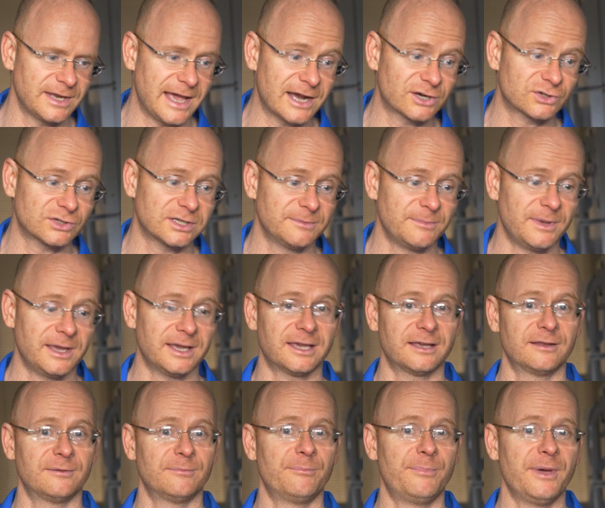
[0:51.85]
actually make
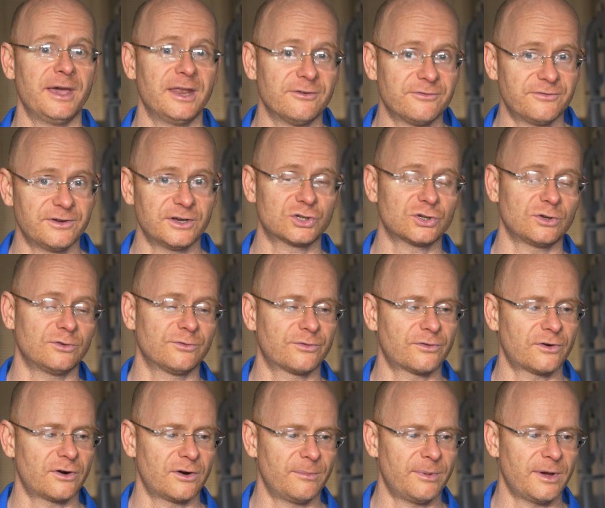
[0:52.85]
it beneficial
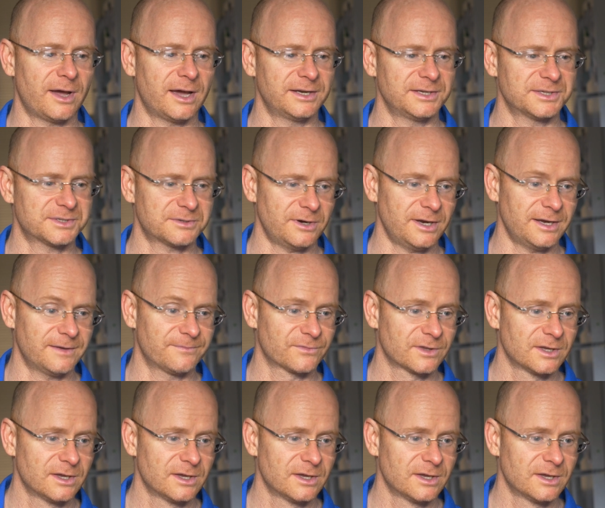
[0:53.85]
for our bodies, right?